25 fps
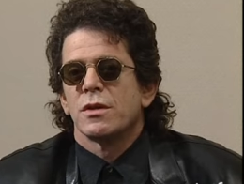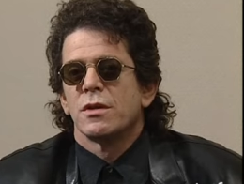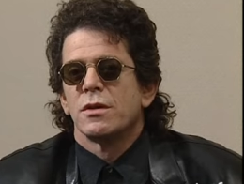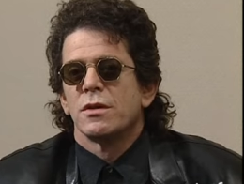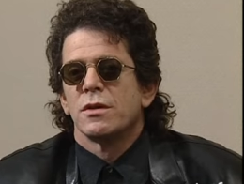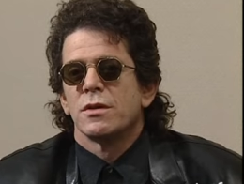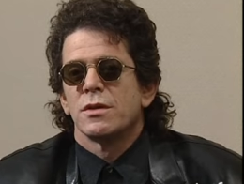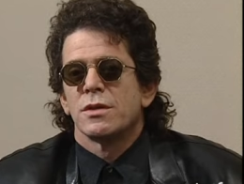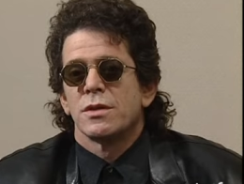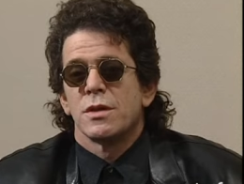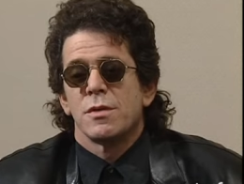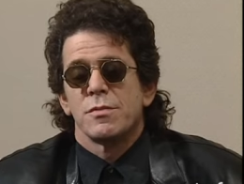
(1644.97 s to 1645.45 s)

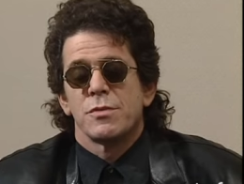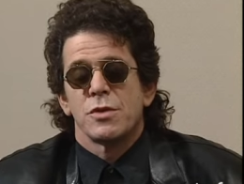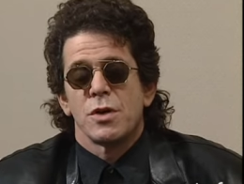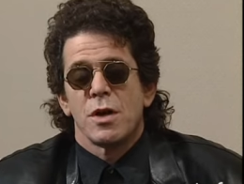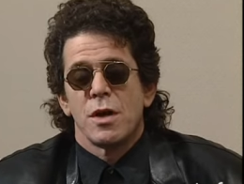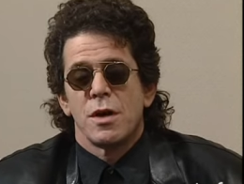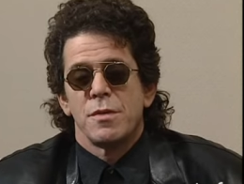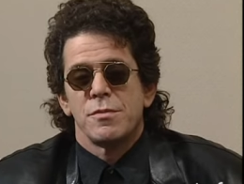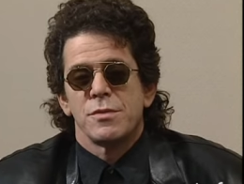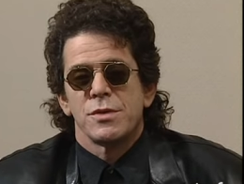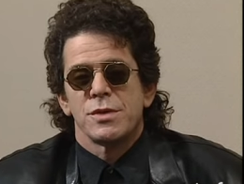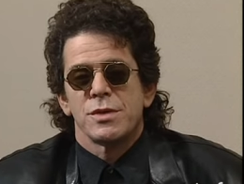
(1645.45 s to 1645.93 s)

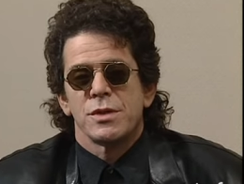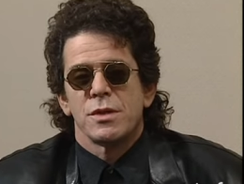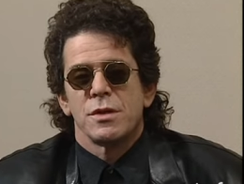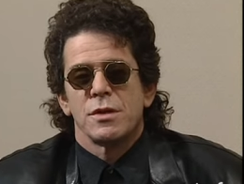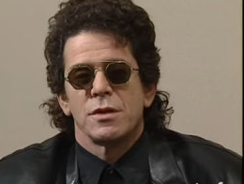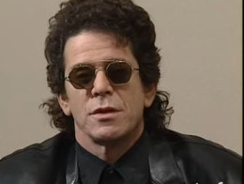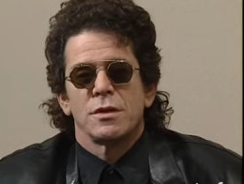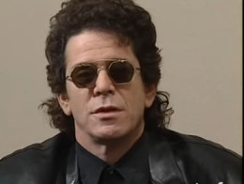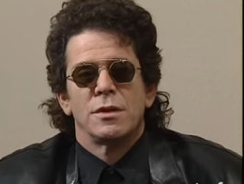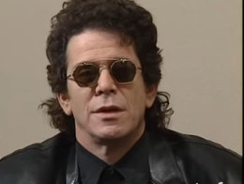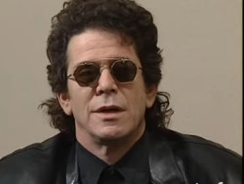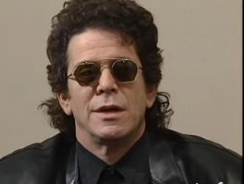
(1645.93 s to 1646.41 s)
Sometimes uh,
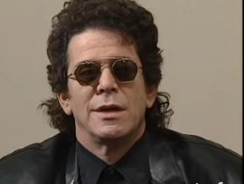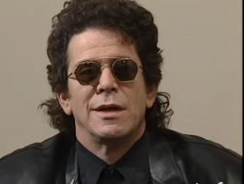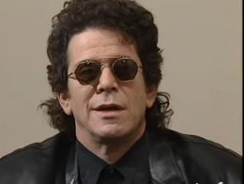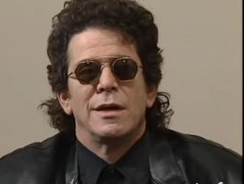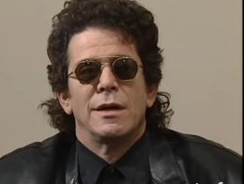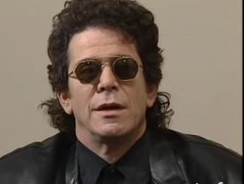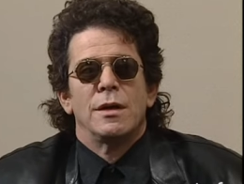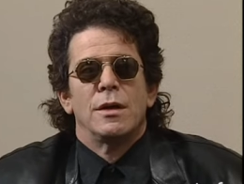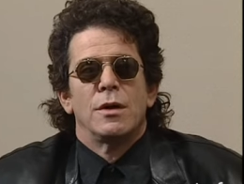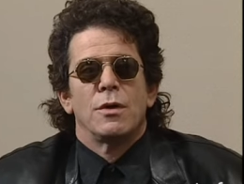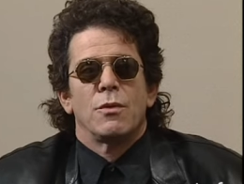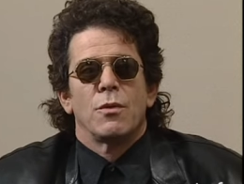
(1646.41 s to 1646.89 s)

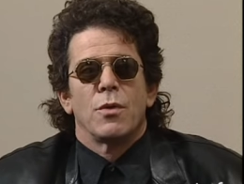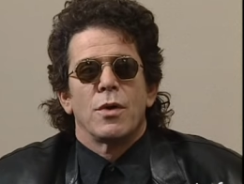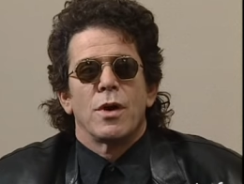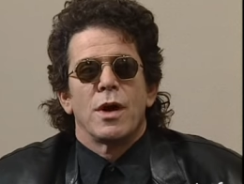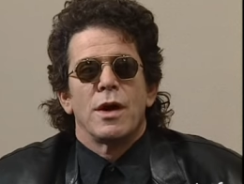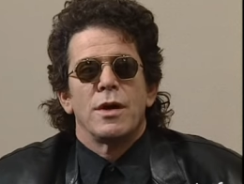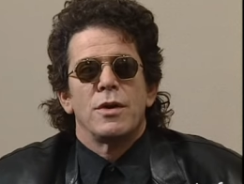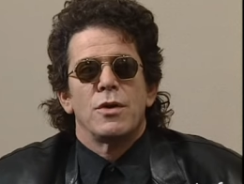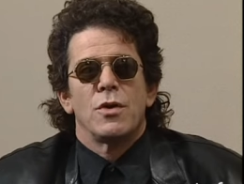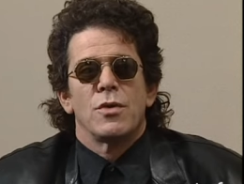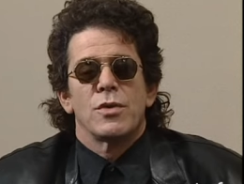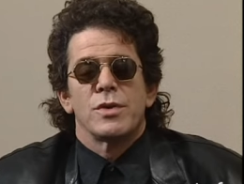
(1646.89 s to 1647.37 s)
what I
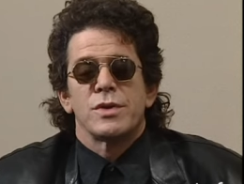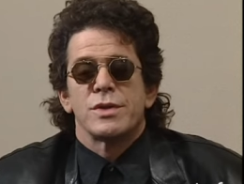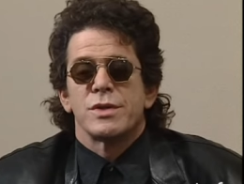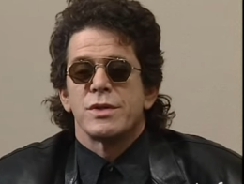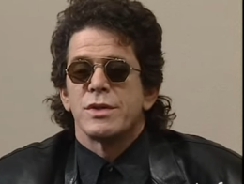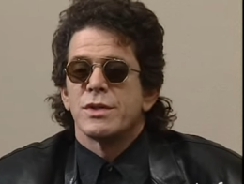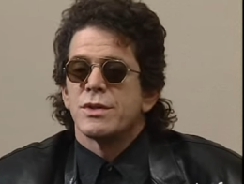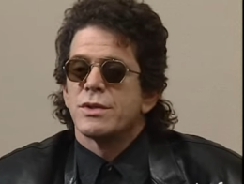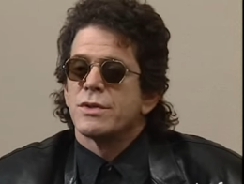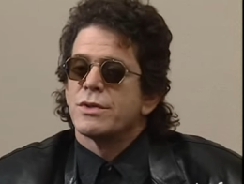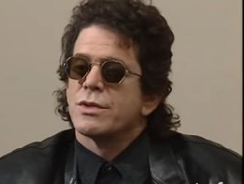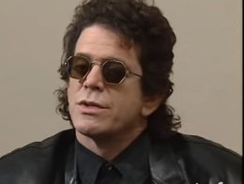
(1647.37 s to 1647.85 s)
noticed is
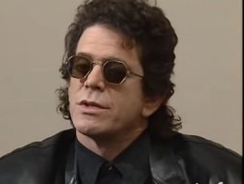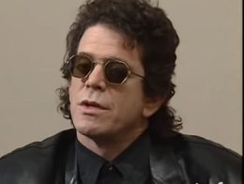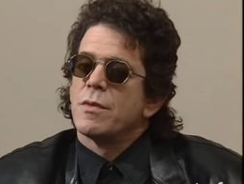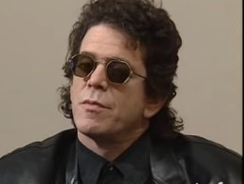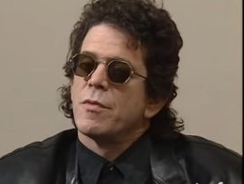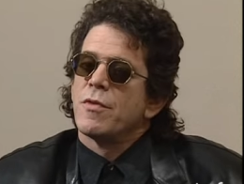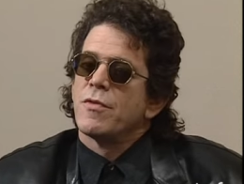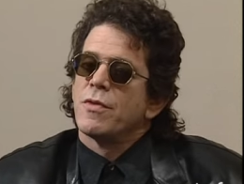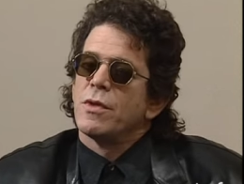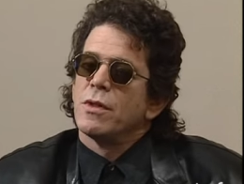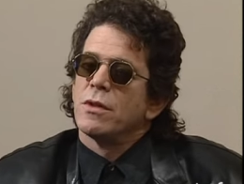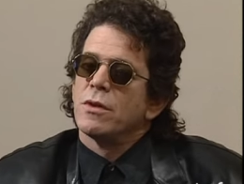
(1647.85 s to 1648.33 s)
some of
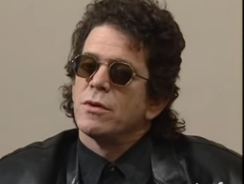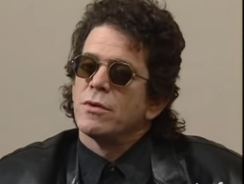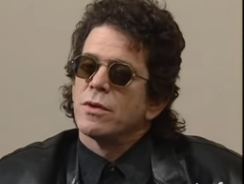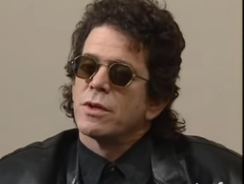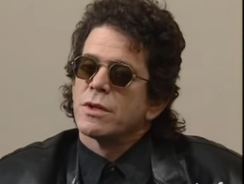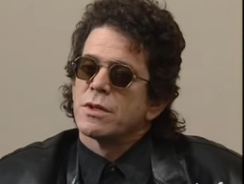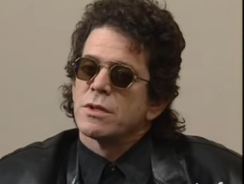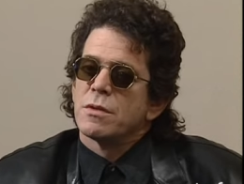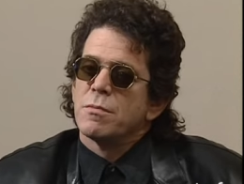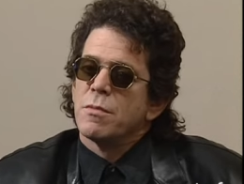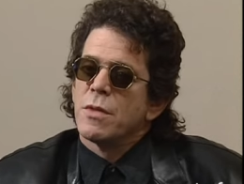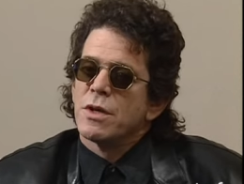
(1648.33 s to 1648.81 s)
the lyrics
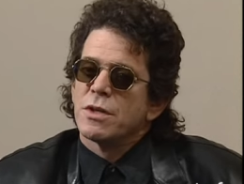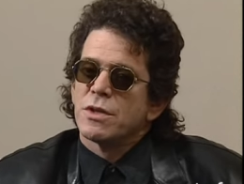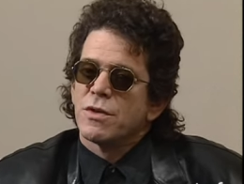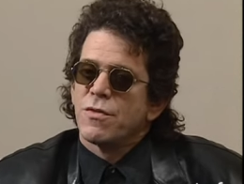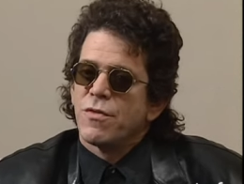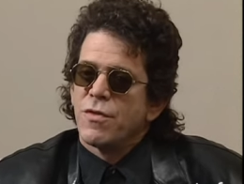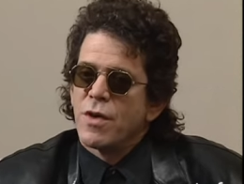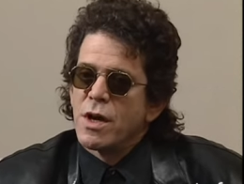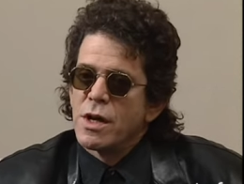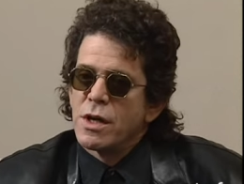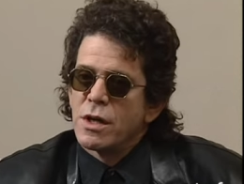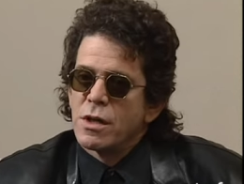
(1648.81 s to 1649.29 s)
are much
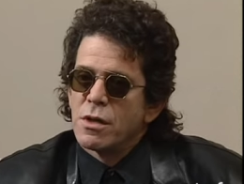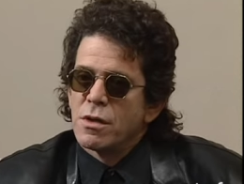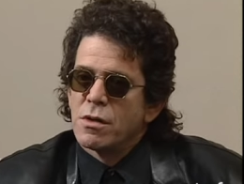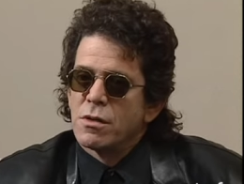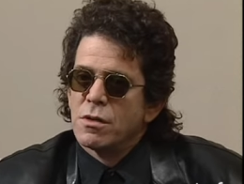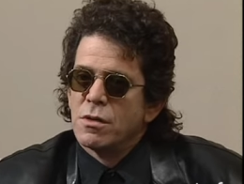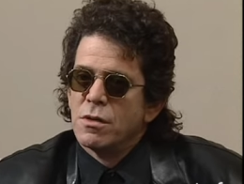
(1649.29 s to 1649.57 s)
funnier,